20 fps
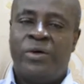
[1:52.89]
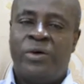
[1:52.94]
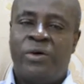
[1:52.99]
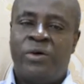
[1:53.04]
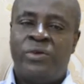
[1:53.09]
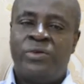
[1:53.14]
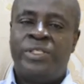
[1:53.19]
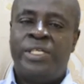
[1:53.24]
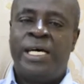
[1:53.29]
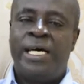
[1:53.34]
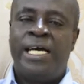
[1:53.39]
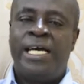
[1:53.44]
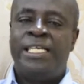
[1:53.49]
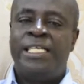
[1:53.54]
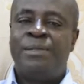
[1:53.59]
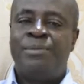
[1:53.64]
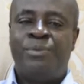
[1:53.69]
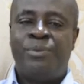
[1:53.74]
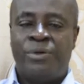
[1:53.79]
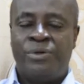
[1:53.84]
under any
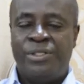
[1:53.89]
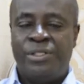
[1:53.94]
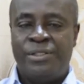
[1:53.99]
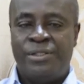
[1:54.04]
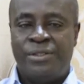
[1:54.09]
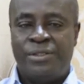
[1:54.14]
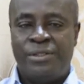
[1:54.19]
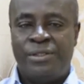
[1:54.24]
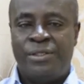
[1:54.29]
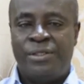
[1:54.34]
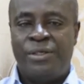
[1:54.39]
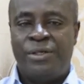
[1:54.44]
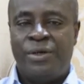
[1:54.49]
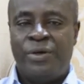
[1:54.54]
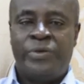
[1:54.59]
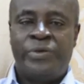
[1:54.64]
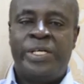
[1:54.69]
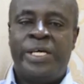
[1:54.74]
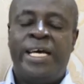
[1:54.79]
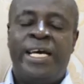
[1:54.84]
body,
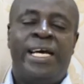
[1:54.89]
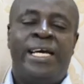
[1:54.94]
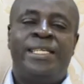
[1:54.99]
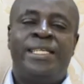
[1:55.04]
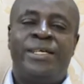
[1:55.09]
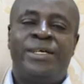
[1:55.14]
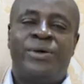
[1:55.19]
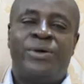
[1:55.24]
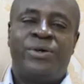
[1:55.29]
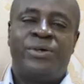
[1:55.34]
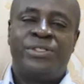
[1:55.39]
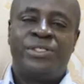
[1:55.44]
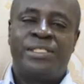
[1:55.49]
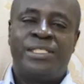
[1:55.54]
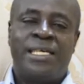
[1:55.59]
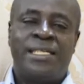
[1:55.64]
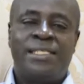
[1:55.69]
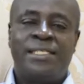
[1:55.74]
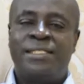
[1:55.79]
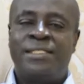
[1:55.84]
under any curse
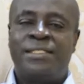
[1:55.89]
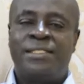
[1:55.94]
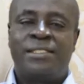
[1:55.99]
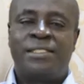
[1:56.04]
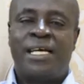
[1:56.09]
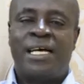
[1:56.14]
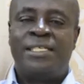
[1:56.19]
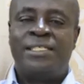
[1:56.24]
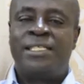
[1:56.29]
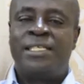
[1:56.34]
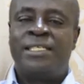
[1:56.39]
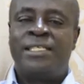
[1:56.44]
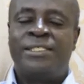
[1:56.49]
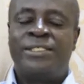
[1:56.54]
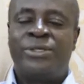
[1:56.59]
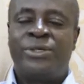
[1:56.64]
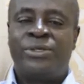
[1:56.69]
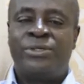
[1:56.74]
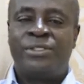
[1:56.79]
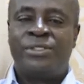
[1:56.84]
that is as a
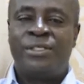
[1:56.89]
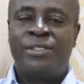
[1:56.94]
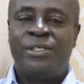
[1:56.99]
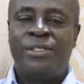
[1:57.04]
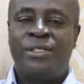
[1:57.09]
result